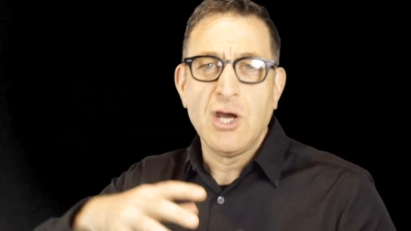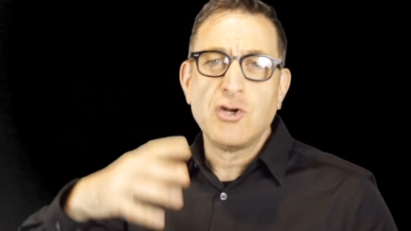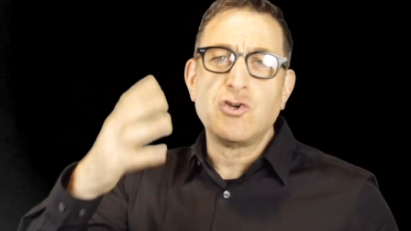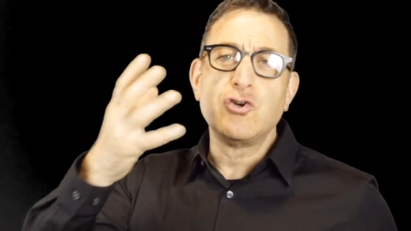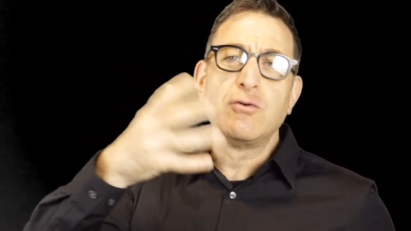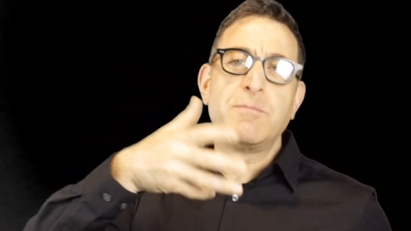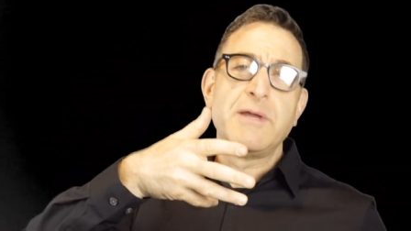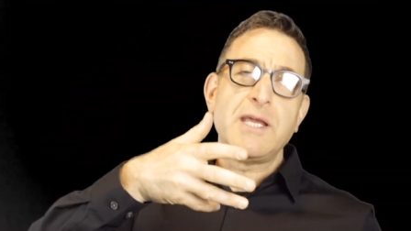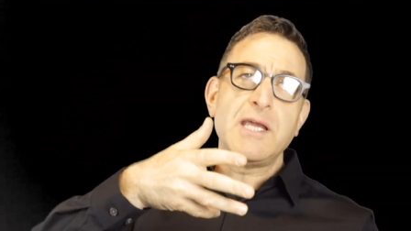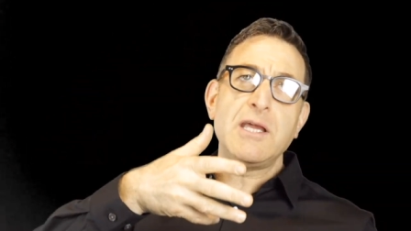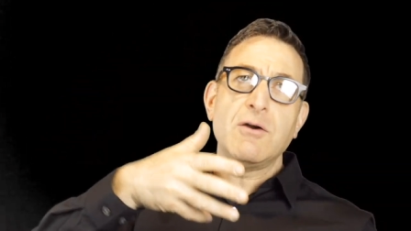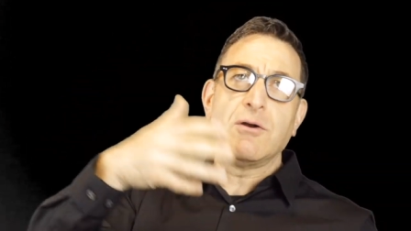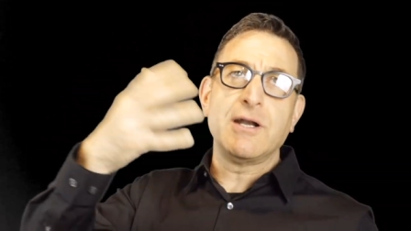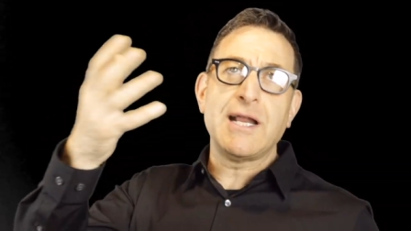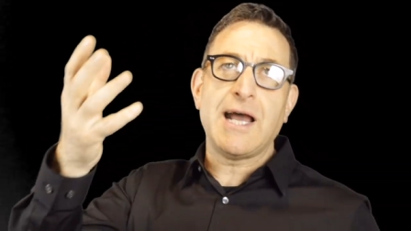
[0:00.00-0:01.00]
To be
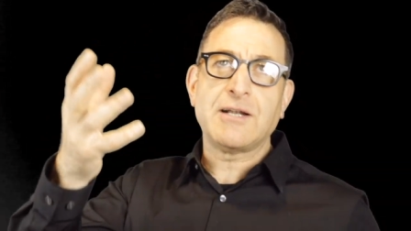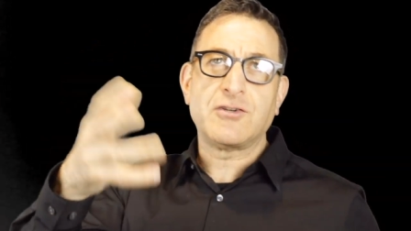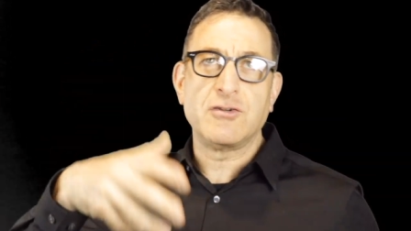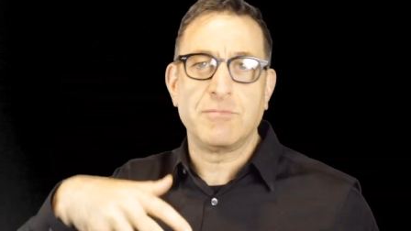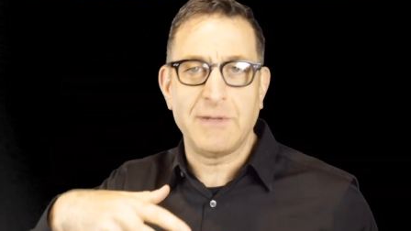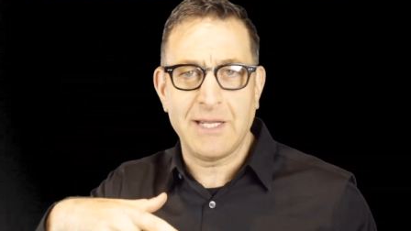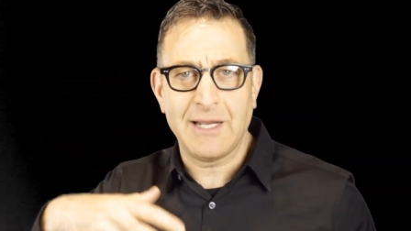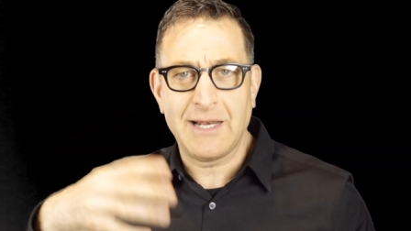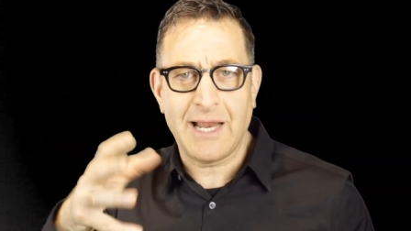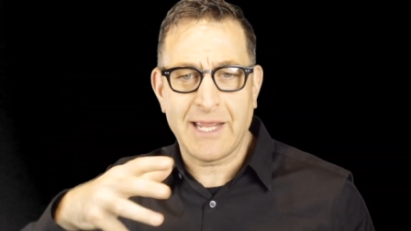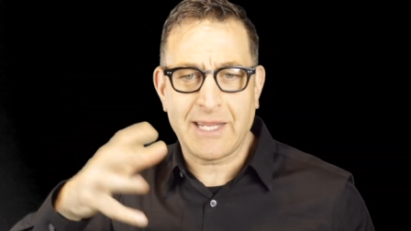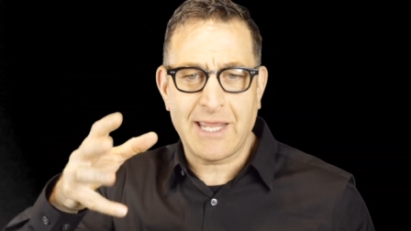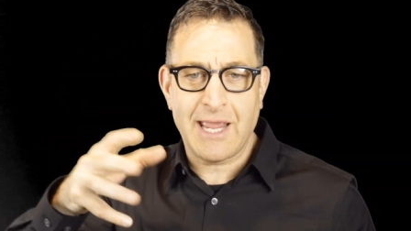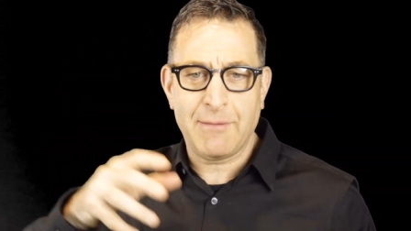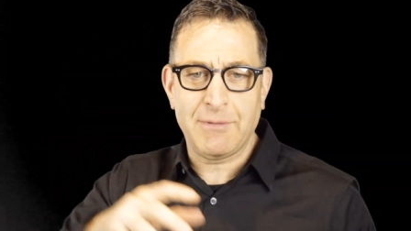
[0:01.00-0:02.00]
or not to be,
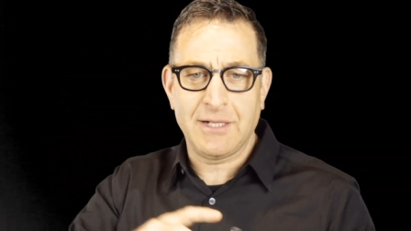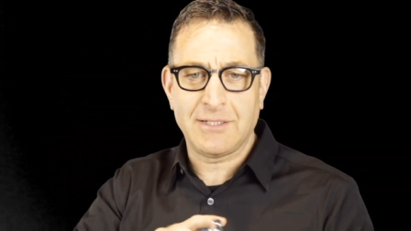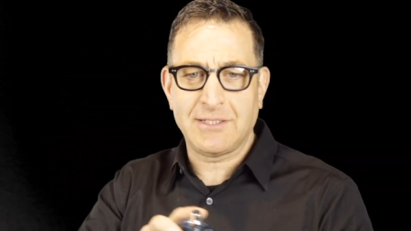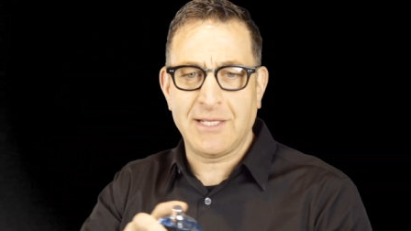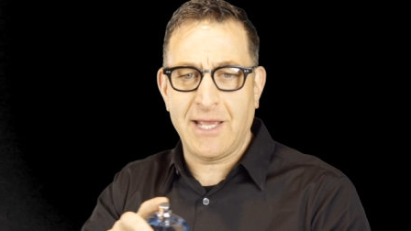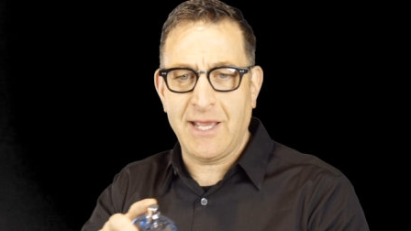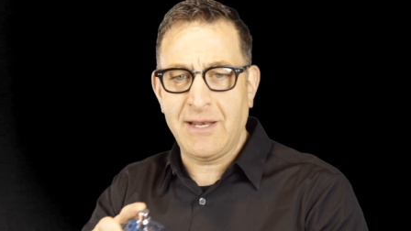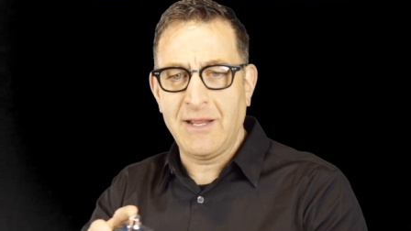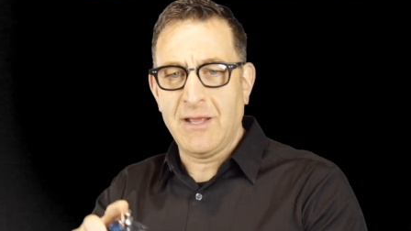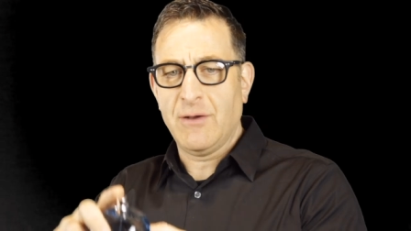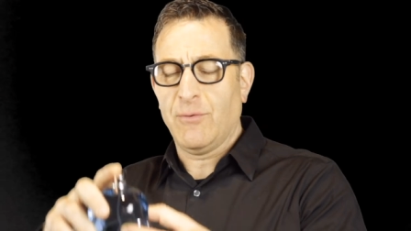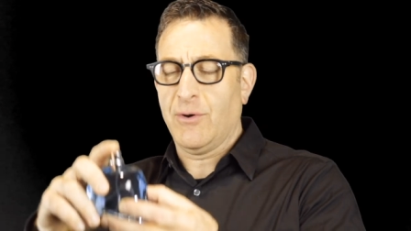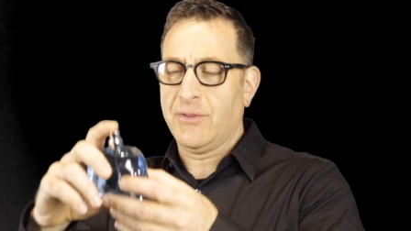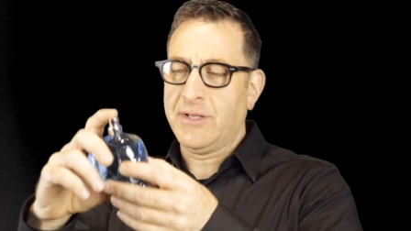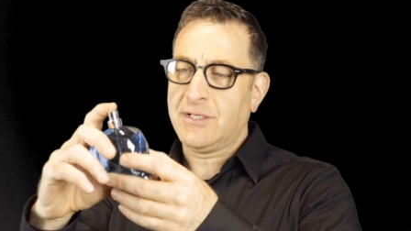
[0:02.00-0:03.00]
like Hamlet said.
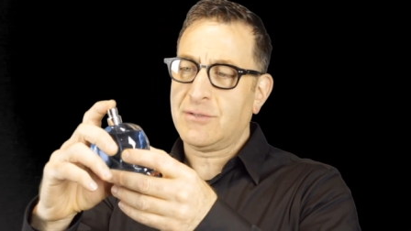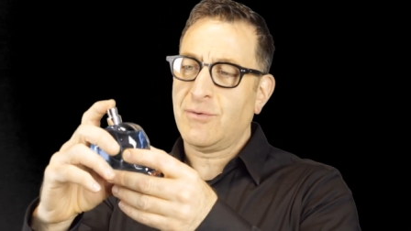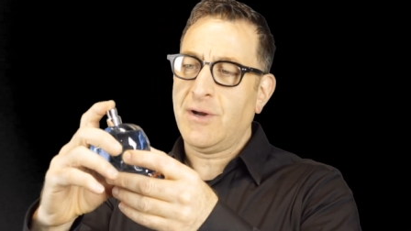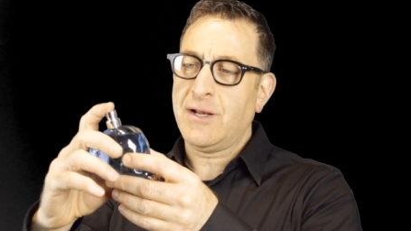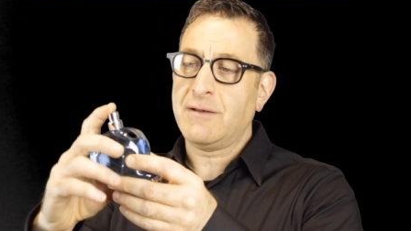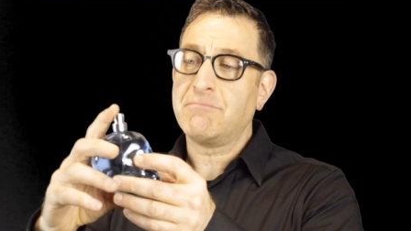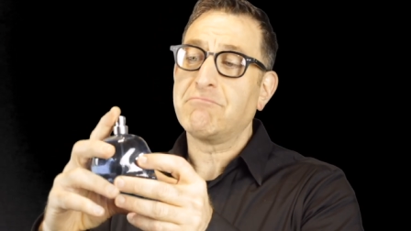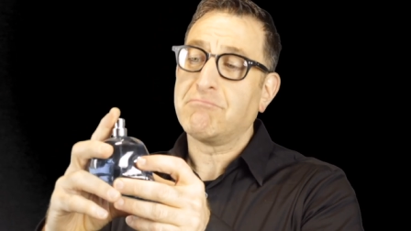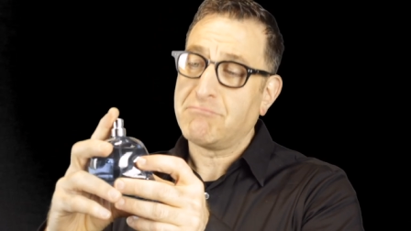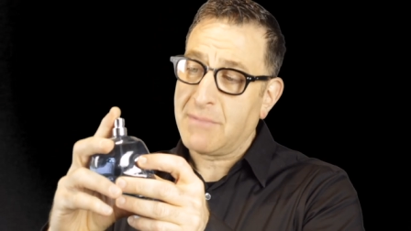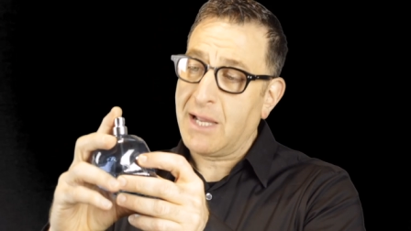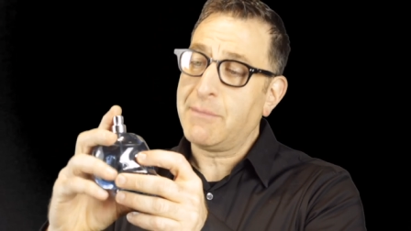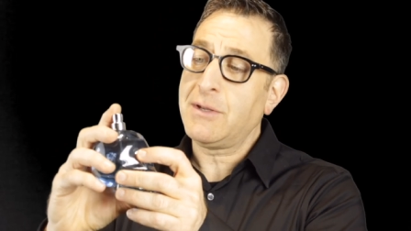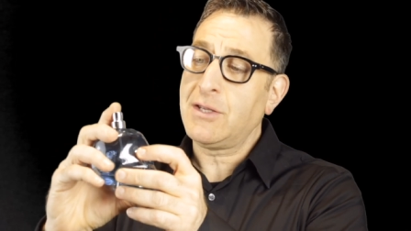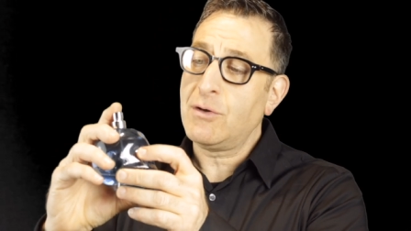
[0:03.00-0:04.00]
Well, this one,
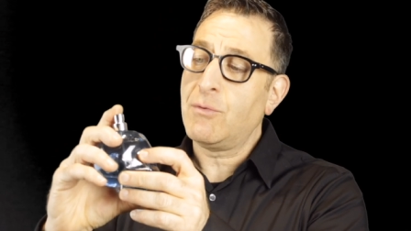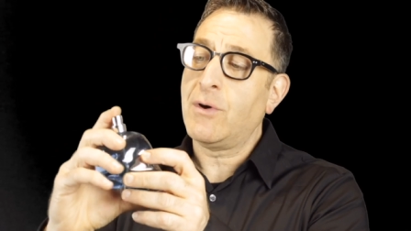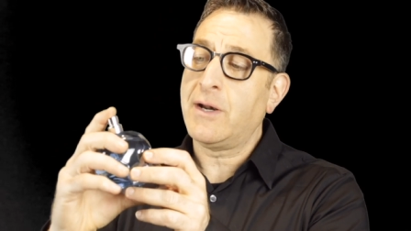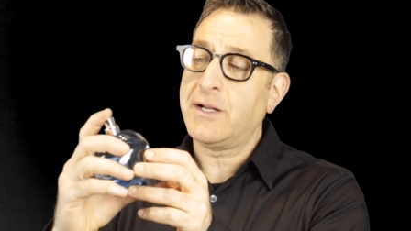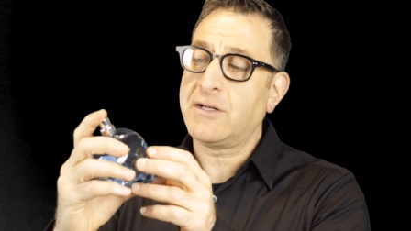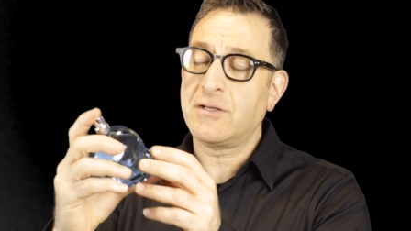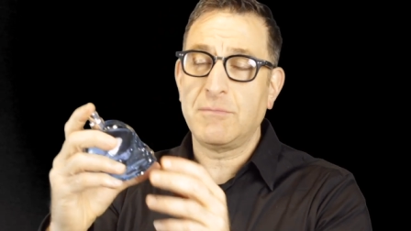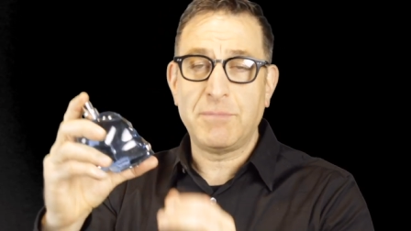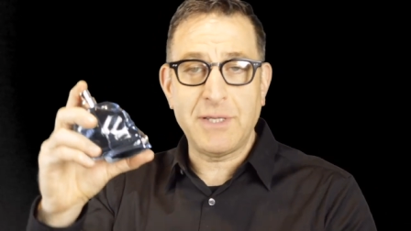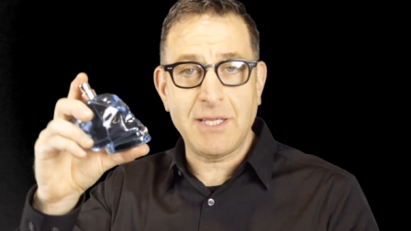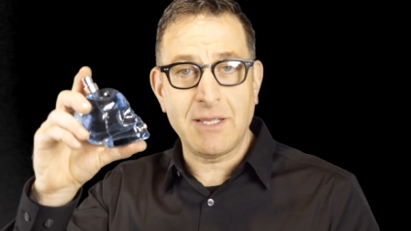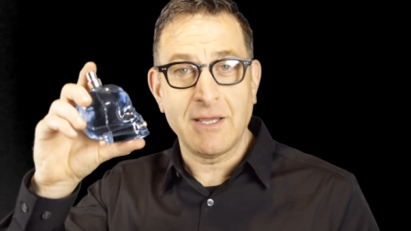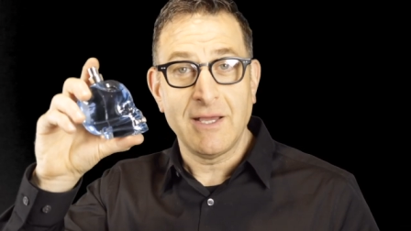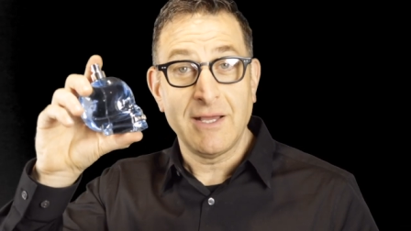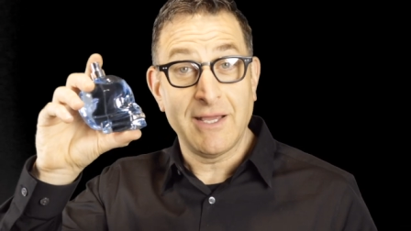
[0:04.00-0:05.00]
maybe you want it to be.